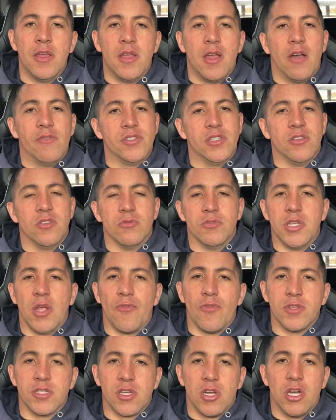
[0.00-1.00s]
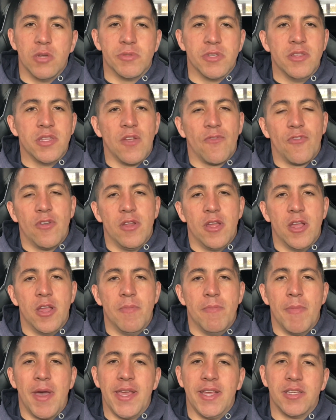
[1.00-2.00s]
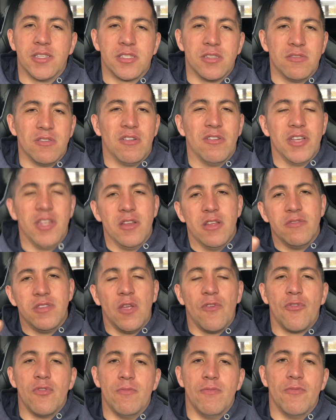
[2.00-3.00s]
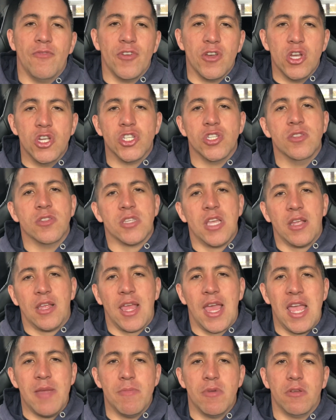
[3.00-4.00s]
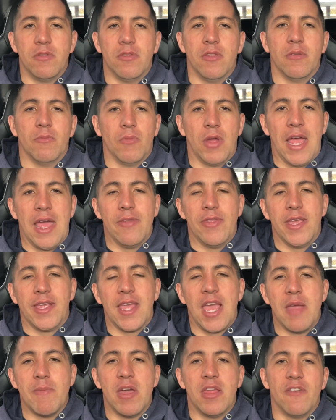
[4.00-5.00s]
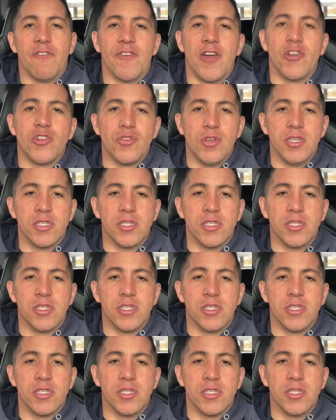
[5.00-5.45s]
Obviously there's all different types and different makes, like, you know, different versions how they came out of the factory.